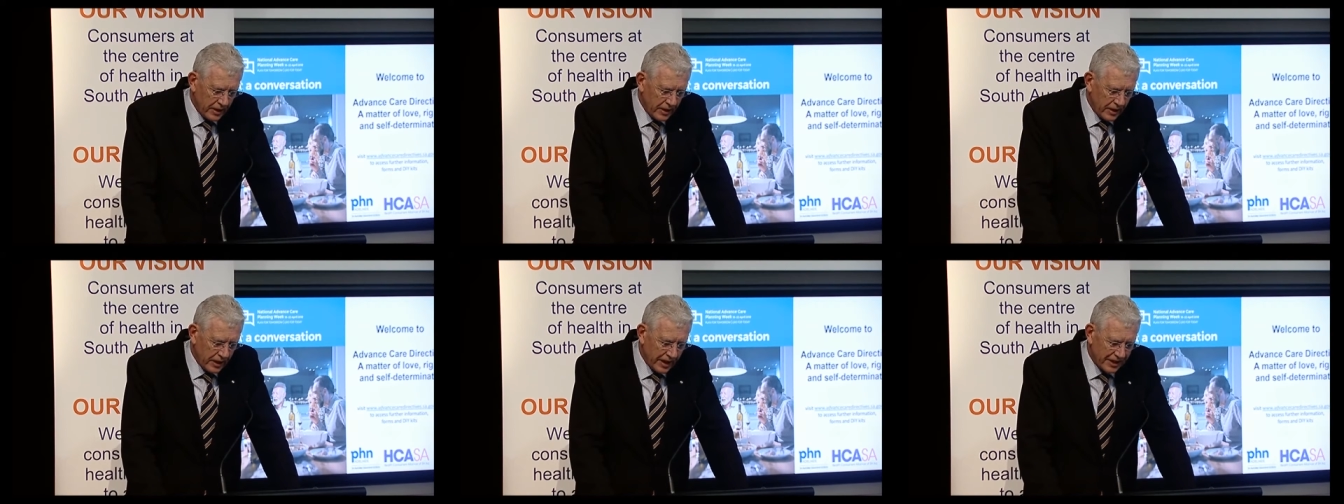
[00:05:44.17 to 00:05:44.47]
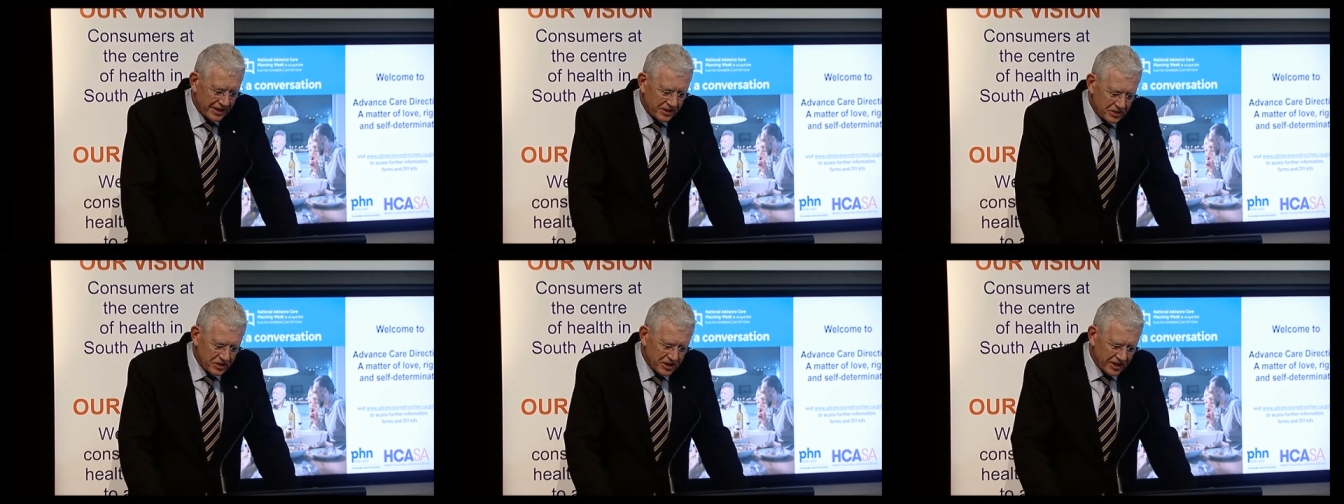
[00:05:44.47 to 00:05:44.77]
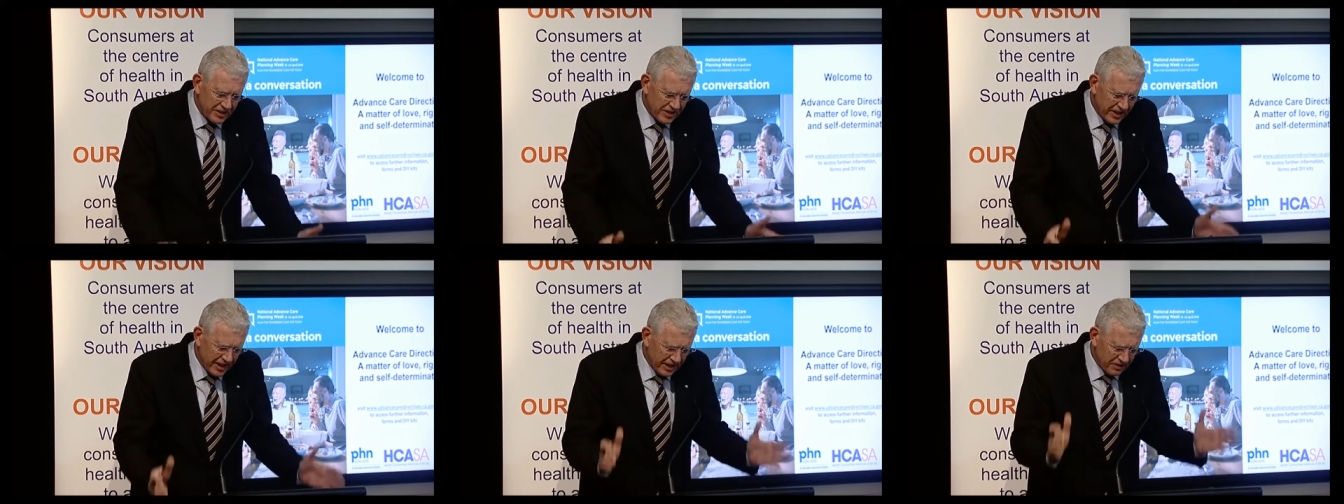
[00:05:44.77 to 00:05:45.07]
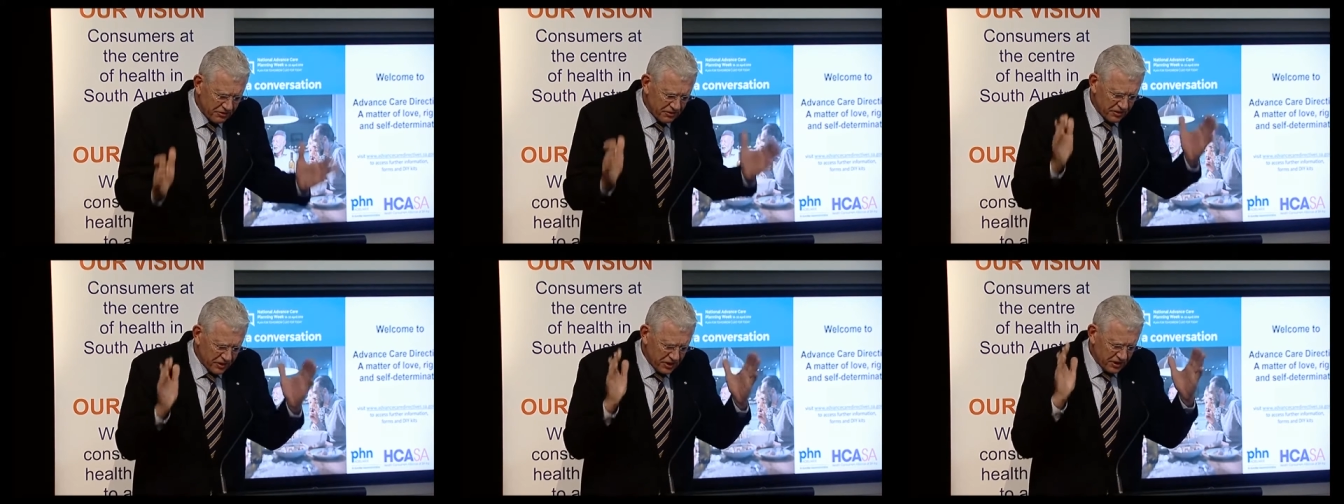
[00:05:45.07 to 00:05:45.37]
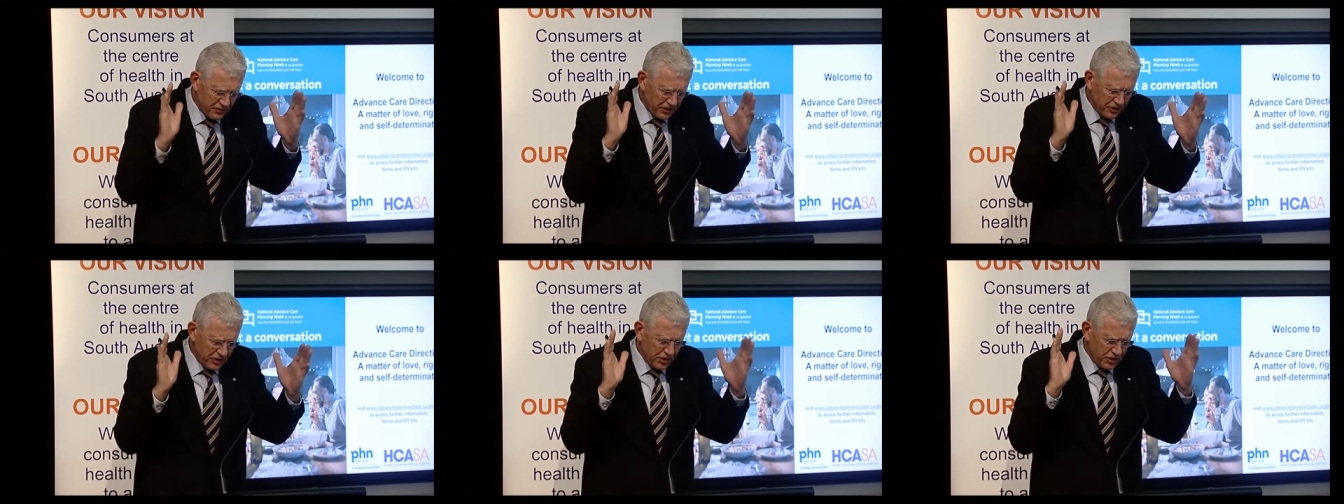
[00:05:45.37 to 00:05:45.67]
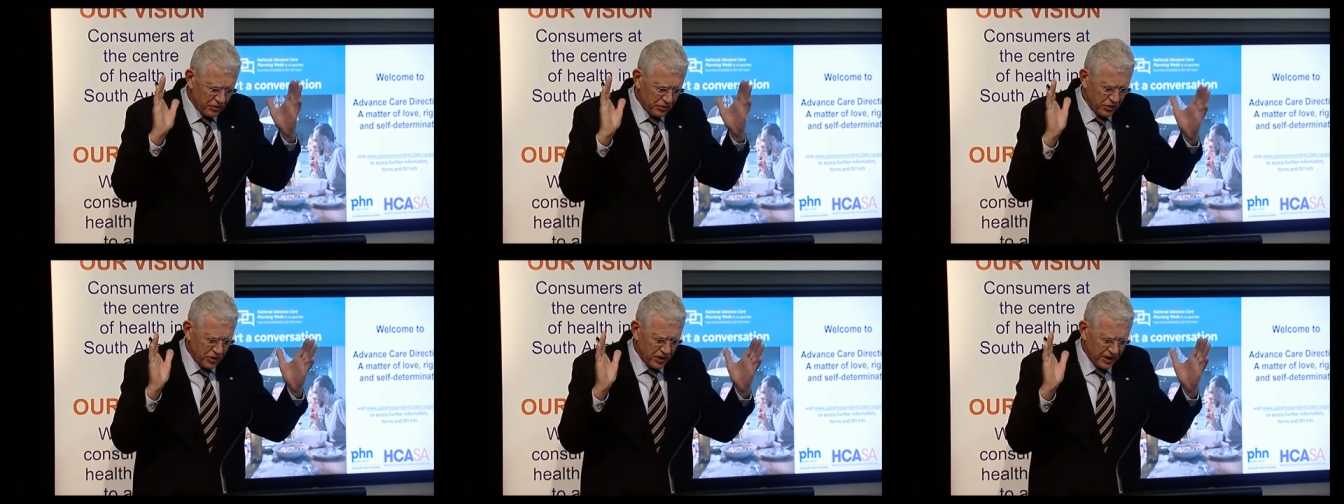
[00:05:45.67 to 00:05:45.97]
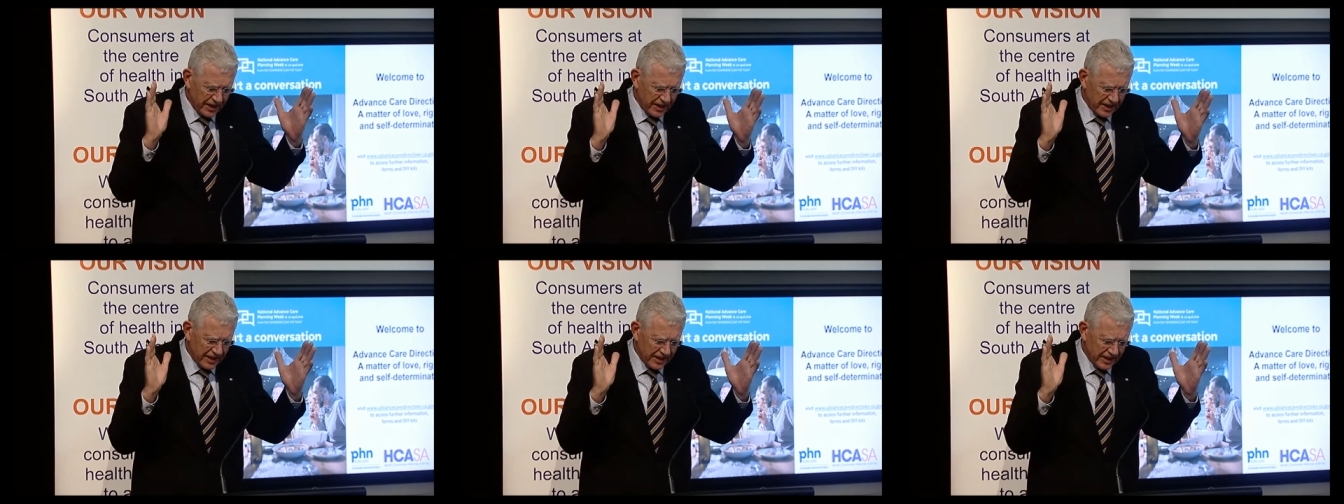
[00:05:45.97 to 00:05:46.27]
I can see the entrance of the new Royal
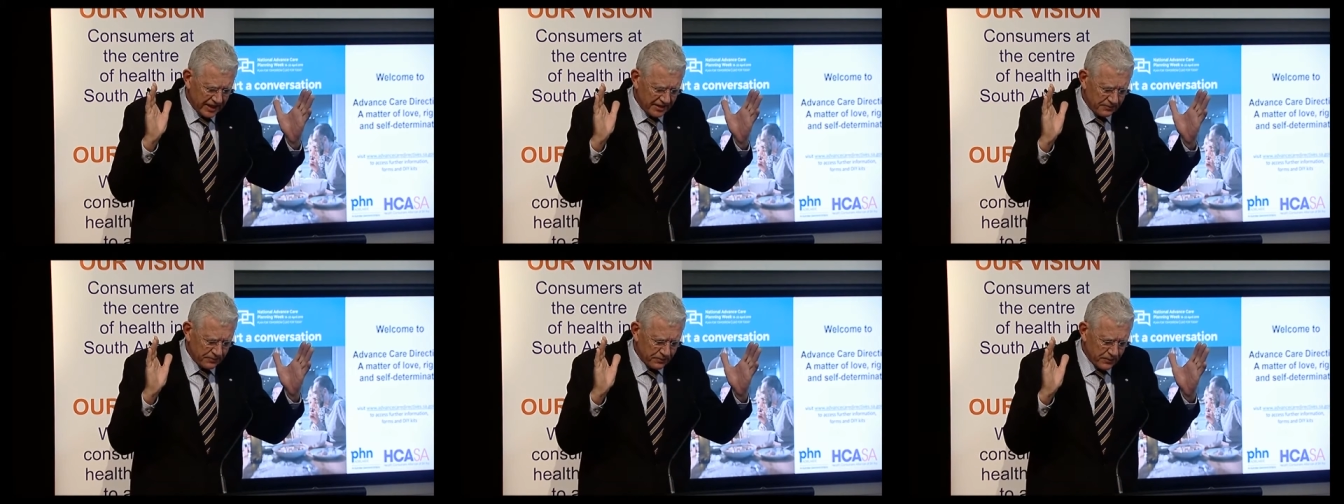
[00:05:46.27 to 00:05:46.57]
Adelaide